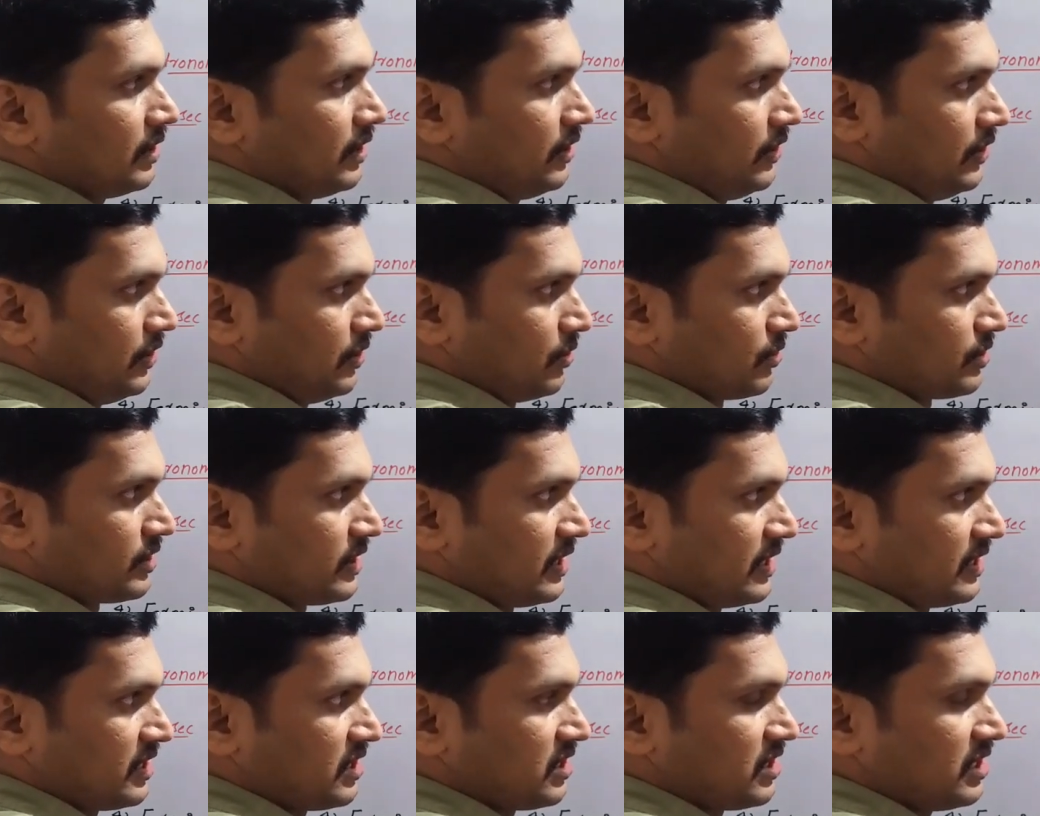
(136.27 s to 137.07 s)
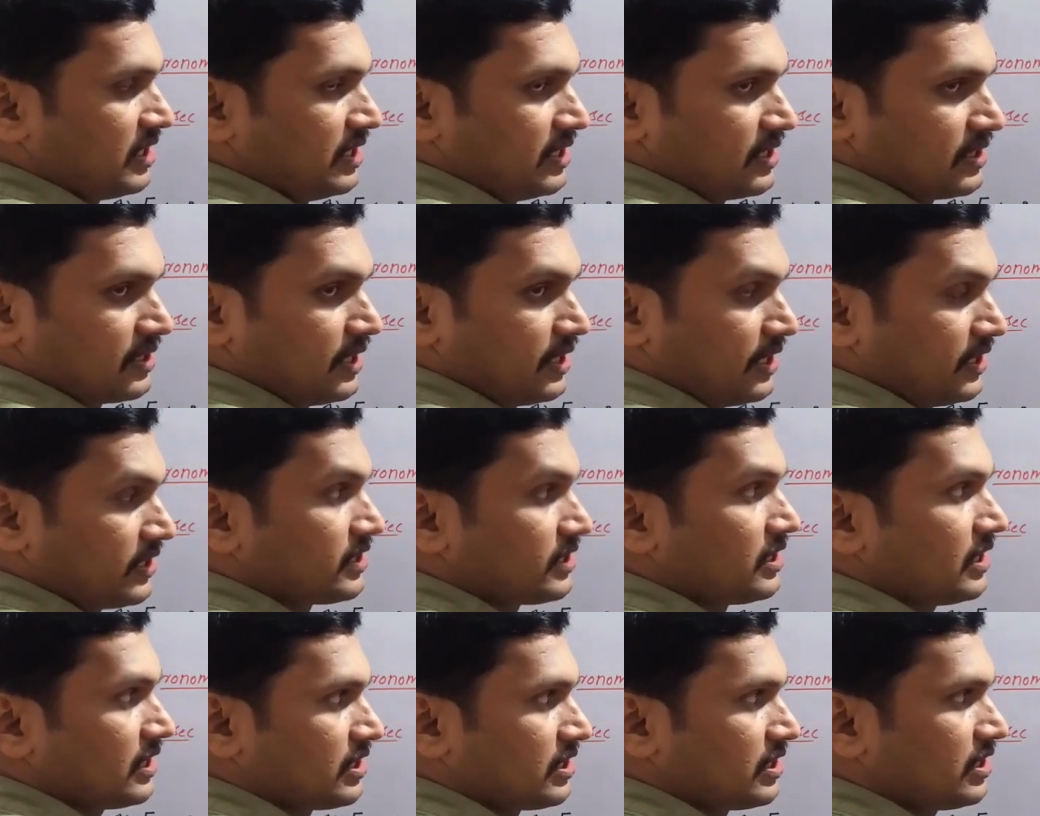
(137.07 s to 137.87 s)
into 60. That
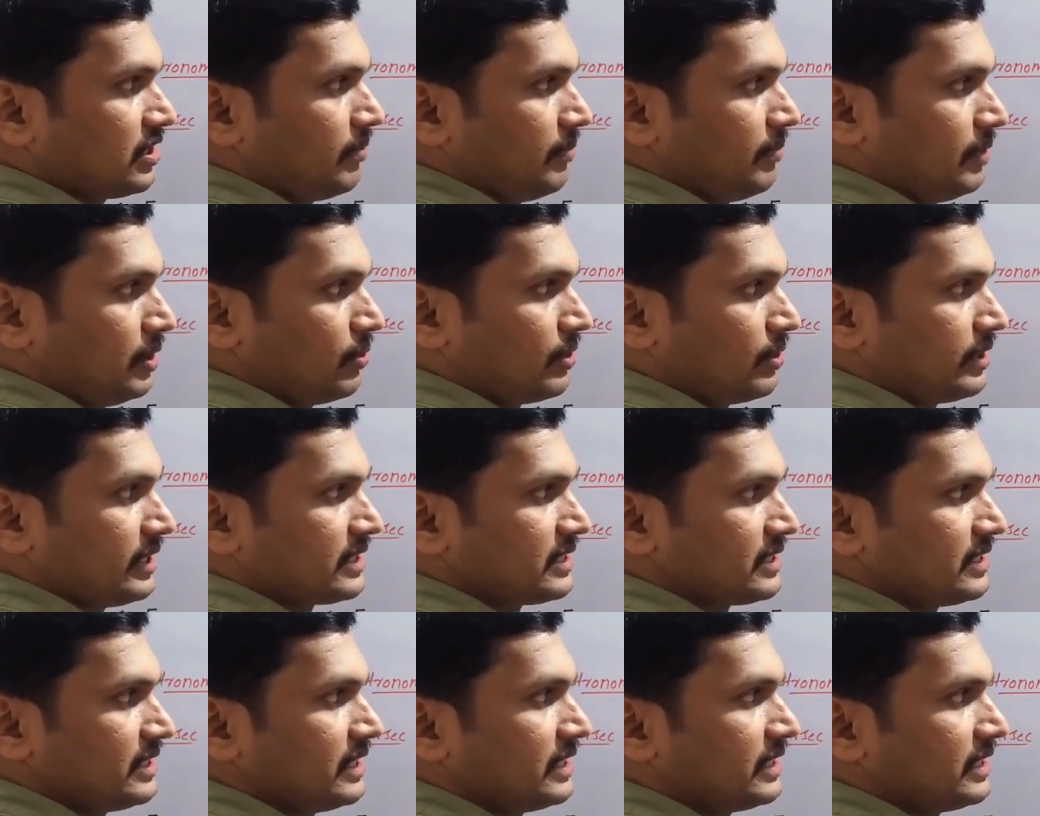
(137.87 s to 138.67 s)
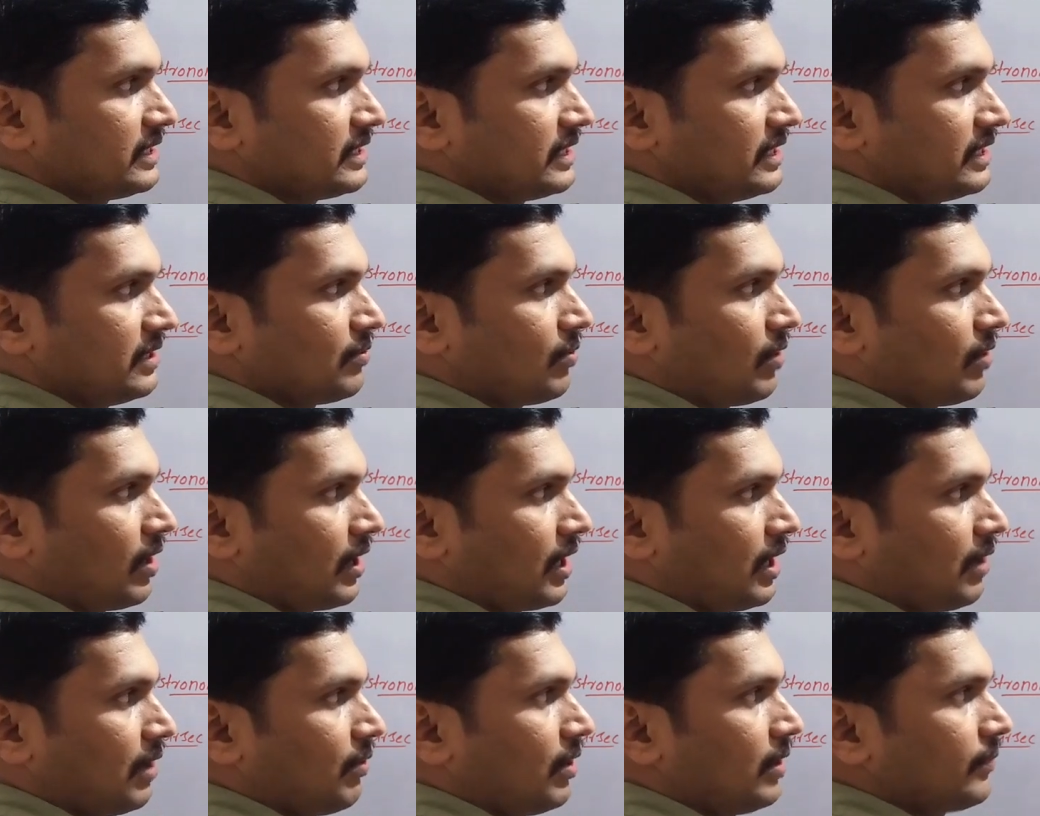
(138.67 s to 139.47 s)
is 60 minutes is there in
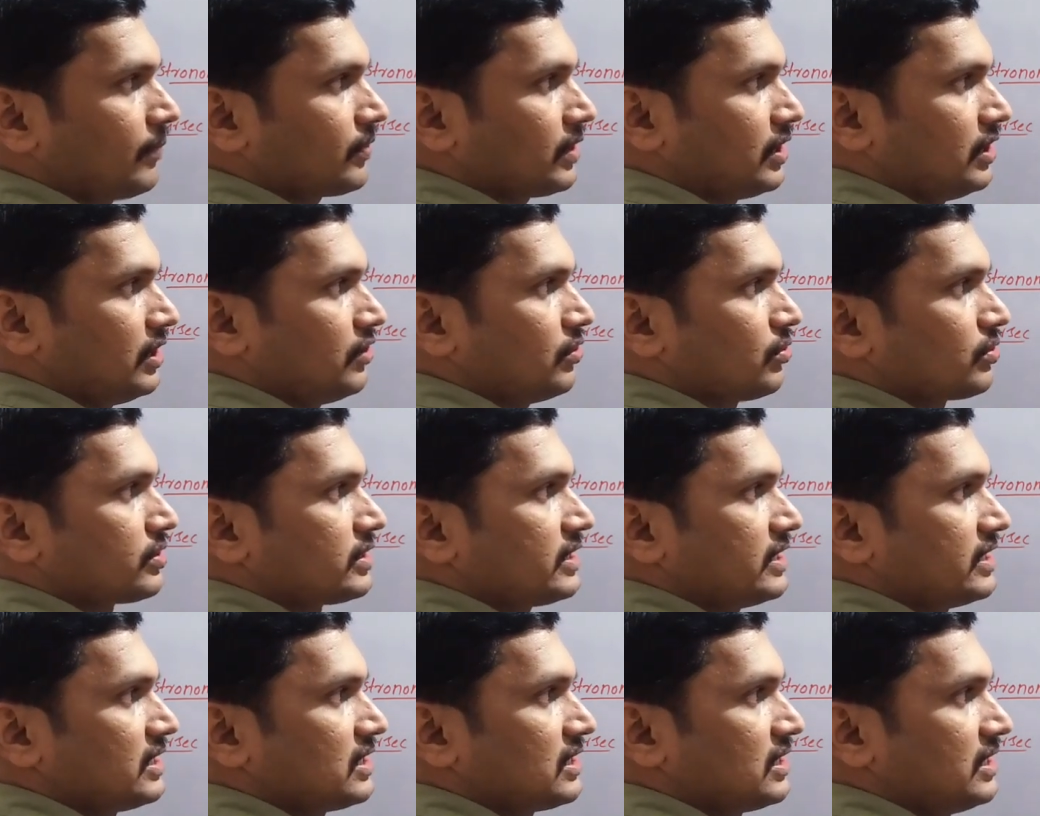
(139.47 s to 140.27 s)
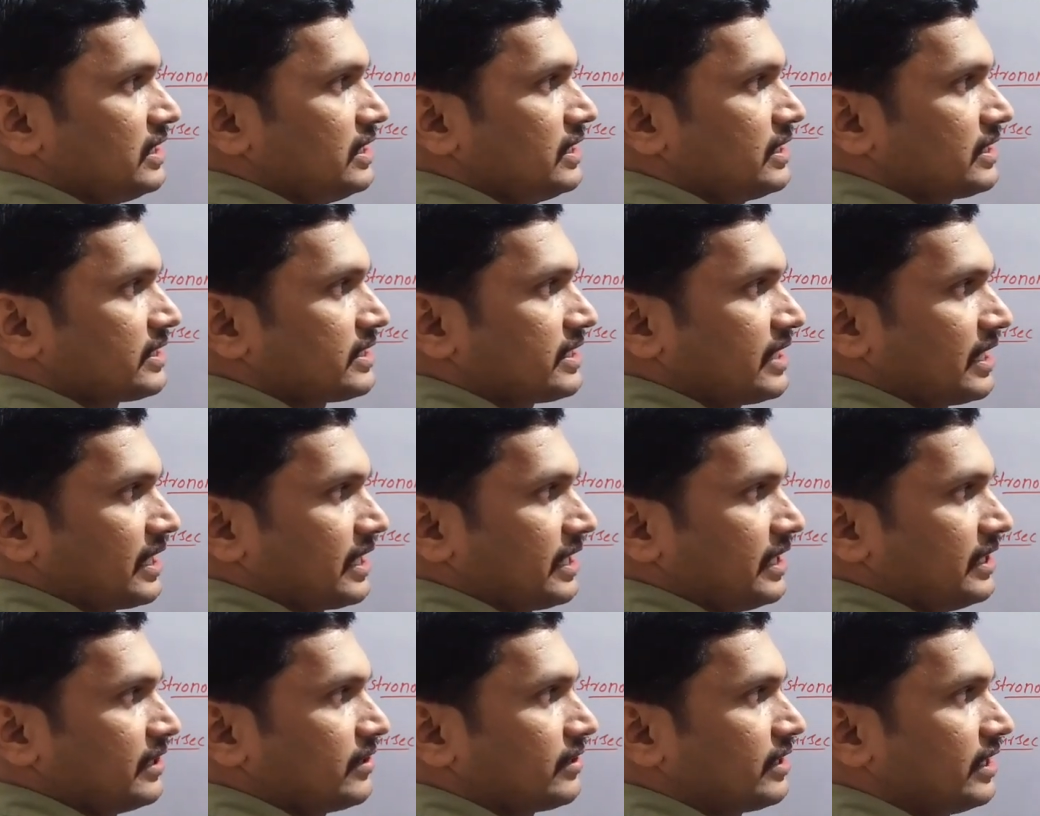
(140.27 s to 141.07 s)
1 hour into 60
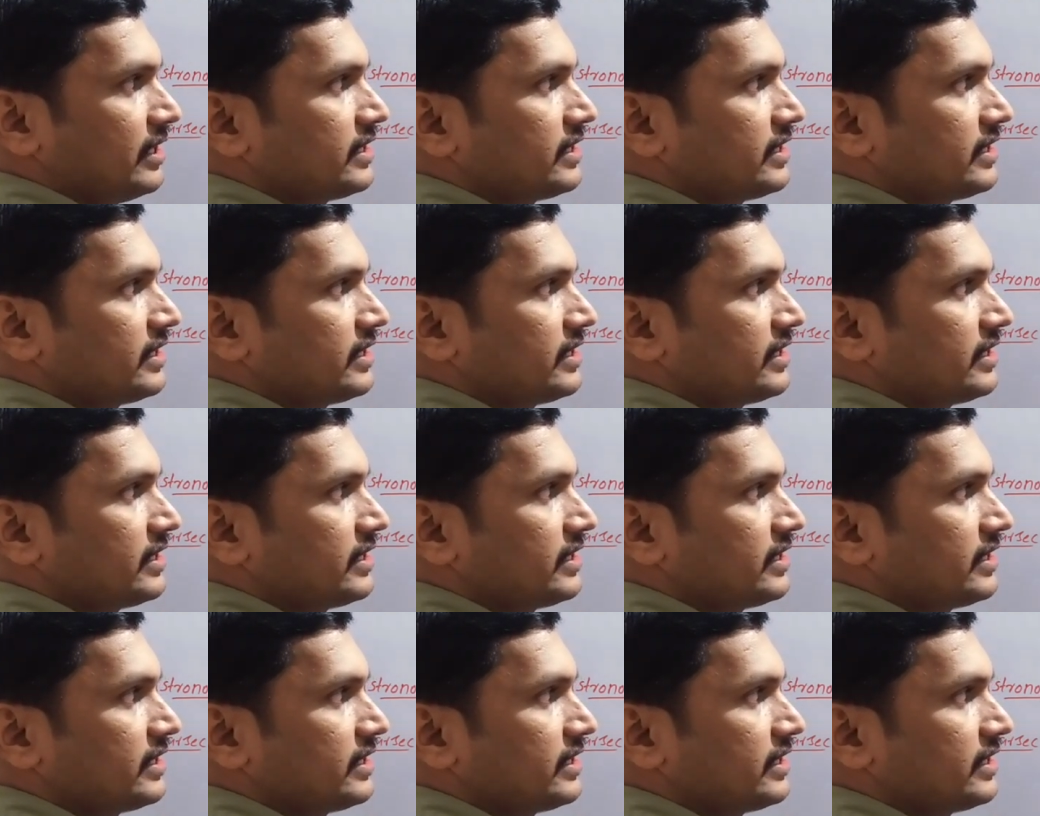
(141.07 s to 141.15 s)
seconds.